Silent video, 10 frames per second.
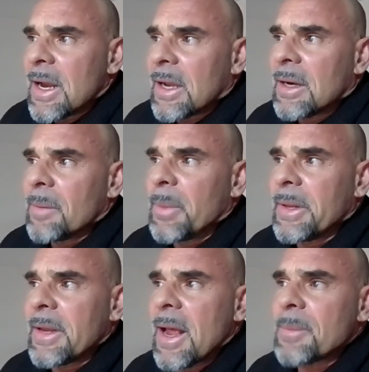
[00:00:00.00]
not going to be
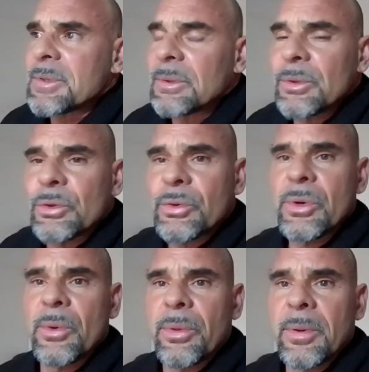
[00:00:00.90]
the absolute
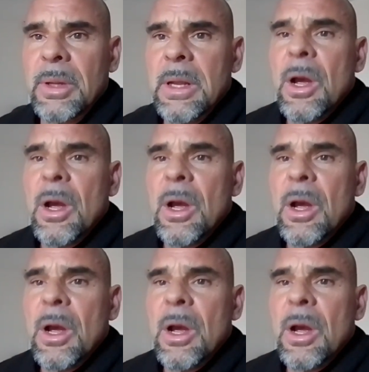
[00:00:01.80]
truth.